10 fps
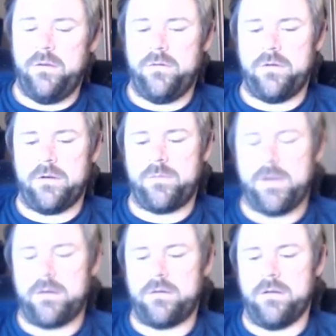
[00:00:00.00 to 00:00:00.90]
you should
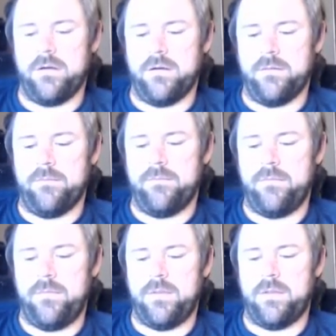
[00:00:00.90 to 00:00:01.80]
expect uh,
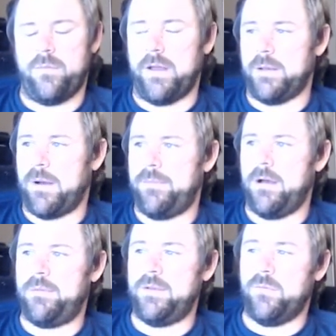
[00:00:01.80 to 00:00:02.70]
the plant to pop up,
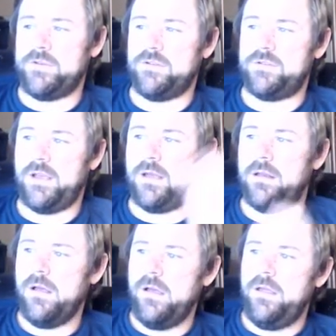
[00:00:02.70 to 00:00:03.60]
and then once you see it,
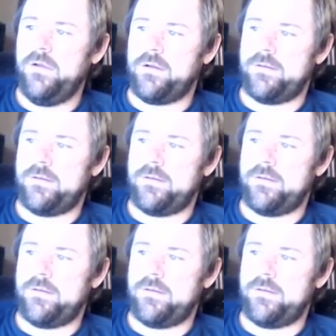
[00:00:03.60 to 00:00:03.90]
you can